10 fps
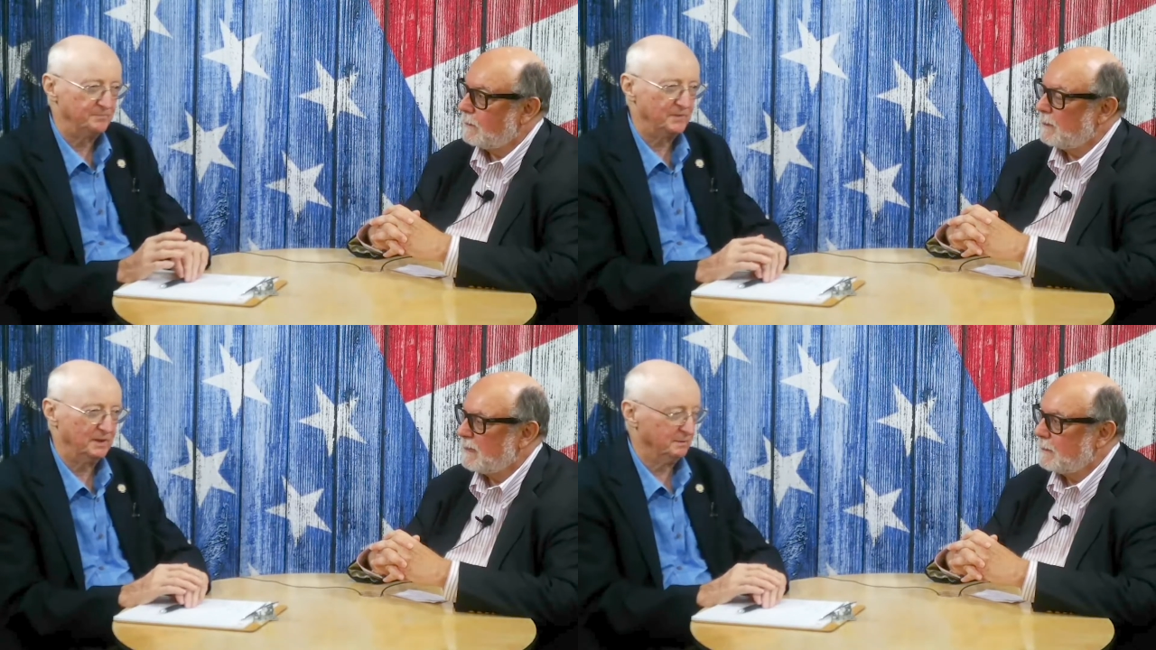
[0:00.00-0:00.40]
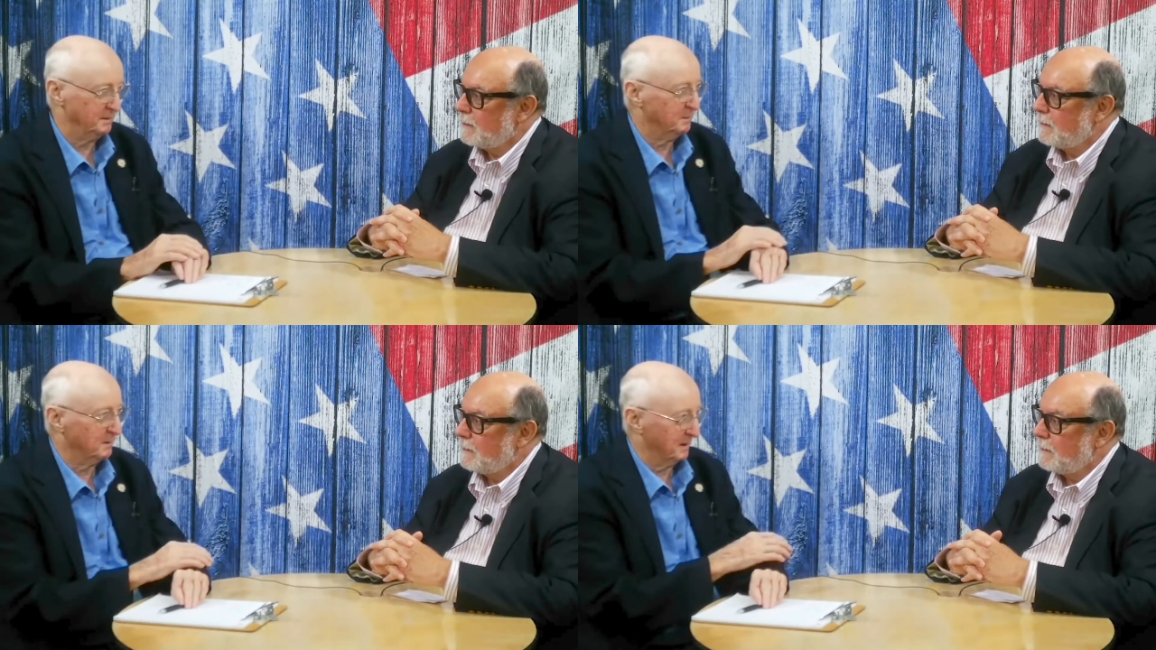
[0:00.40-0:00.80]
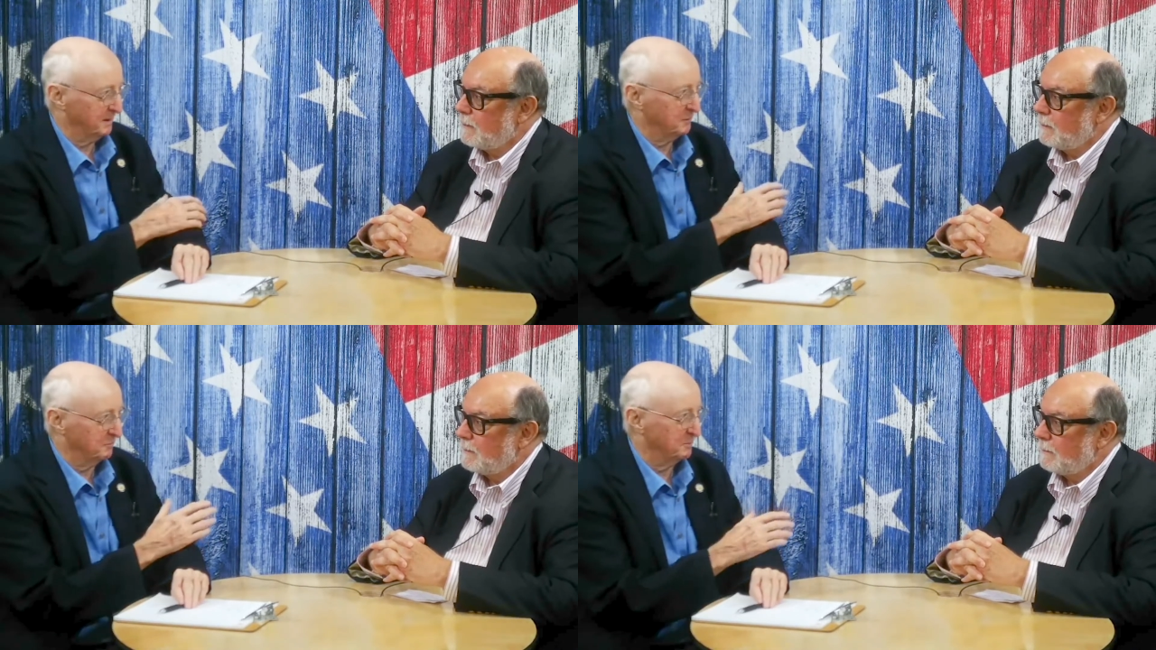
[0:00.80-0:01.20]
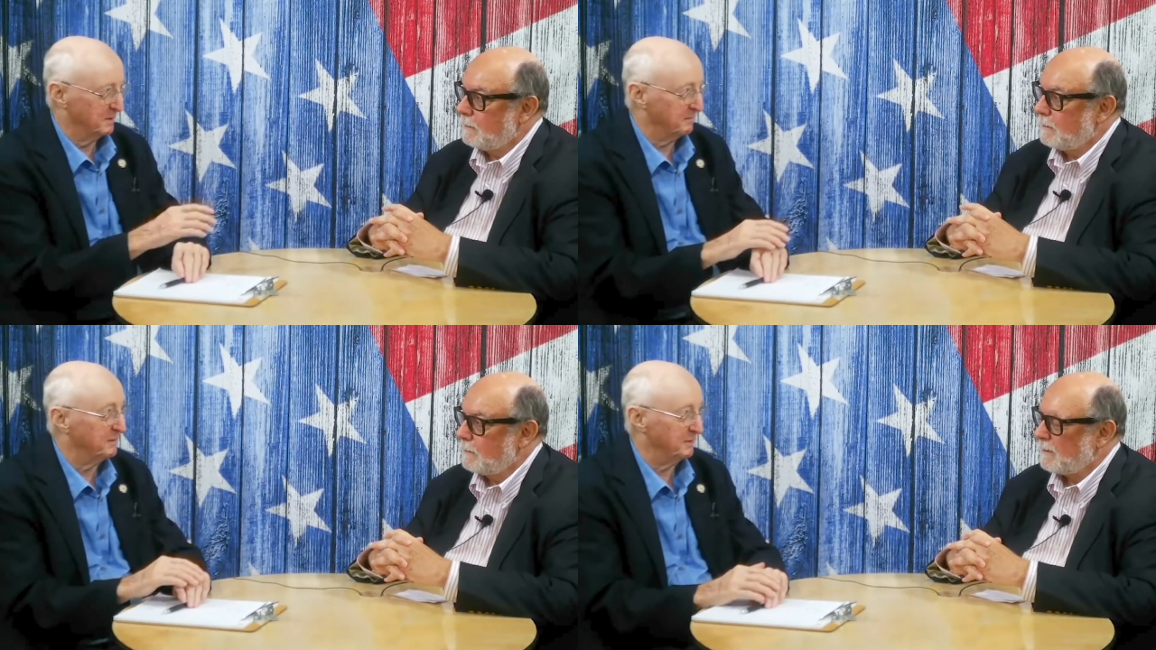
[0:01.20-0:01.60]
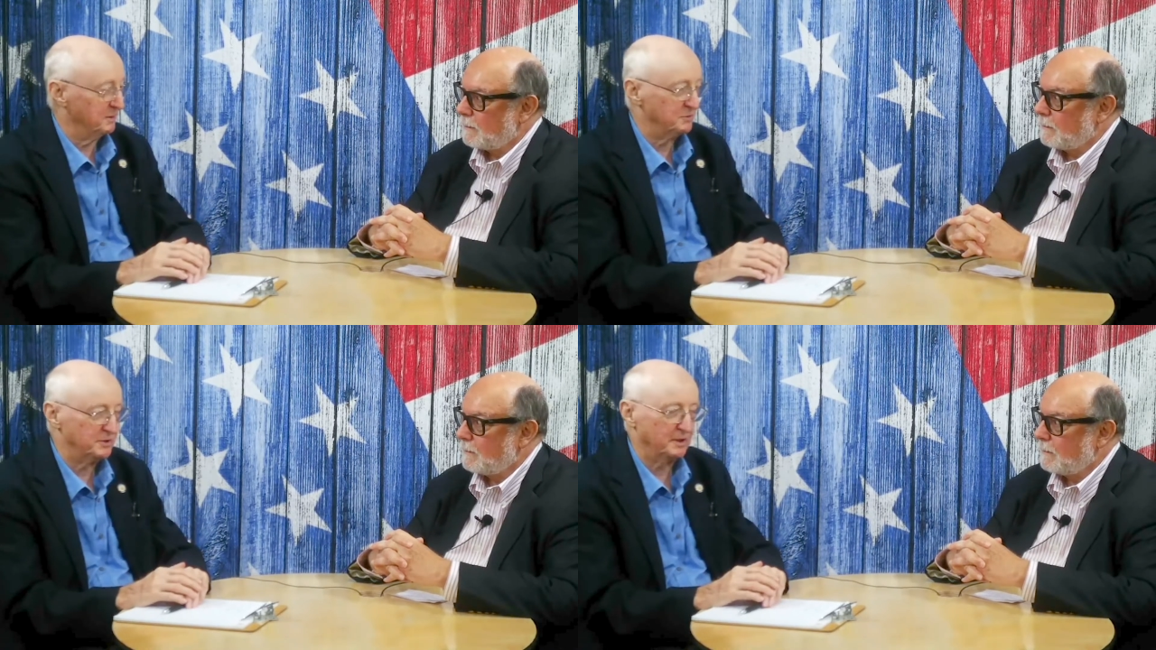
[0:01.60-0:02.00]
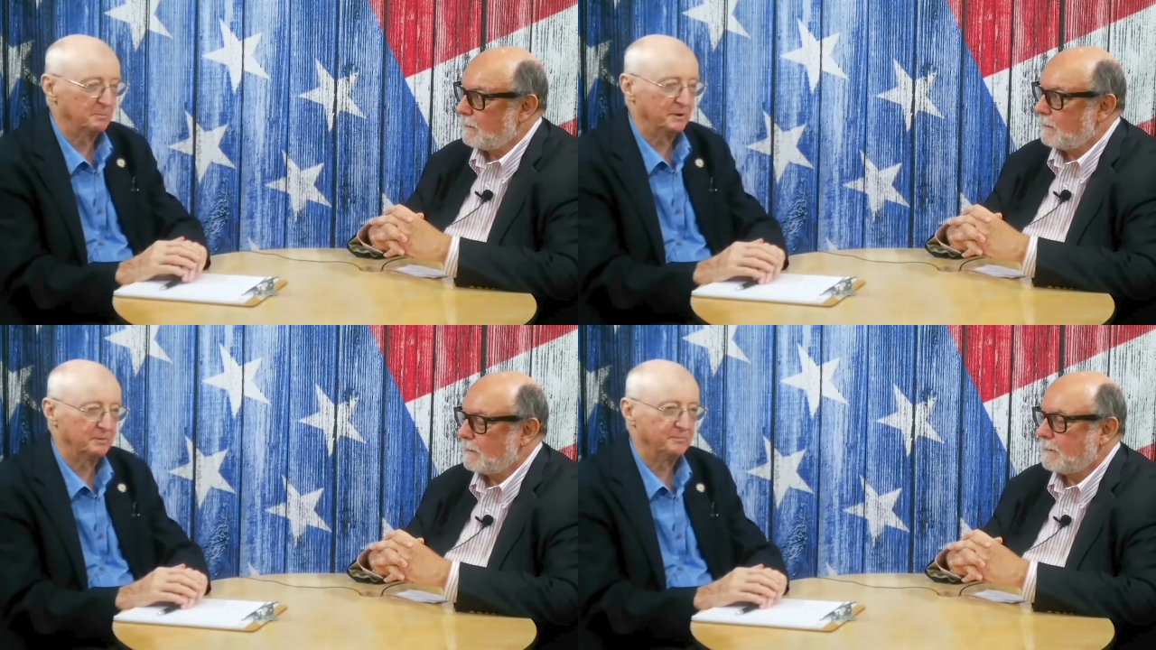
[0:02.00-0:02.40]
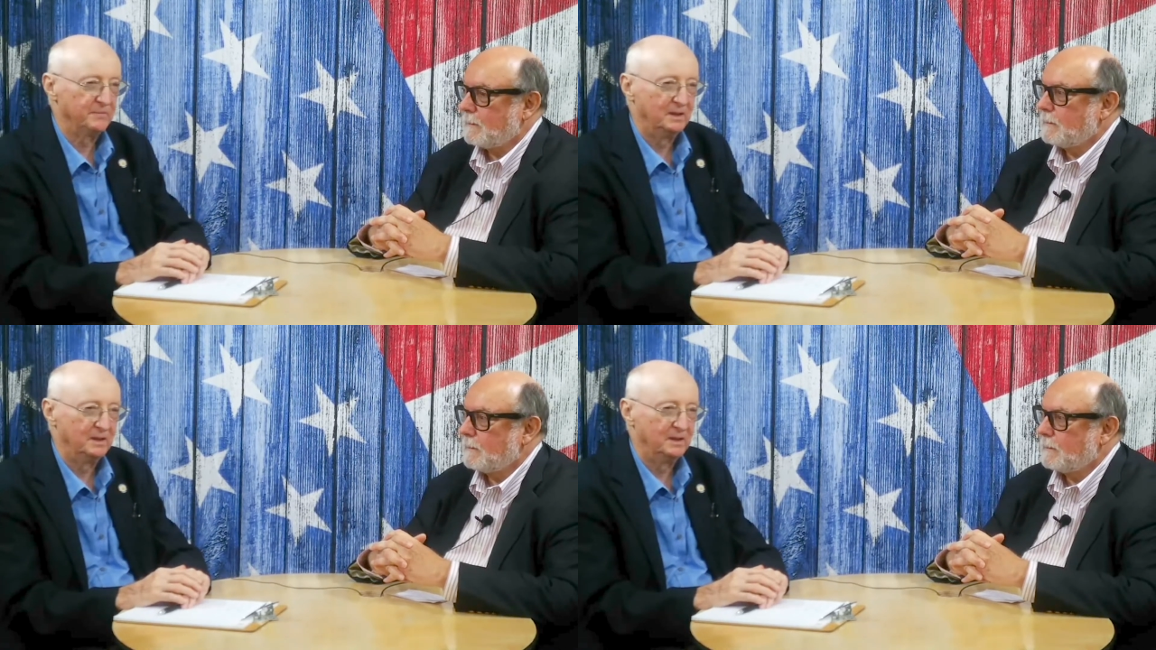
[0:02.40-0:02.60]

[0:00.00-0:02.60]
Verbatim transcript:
Speaker 1: and I agree with everything you said about him,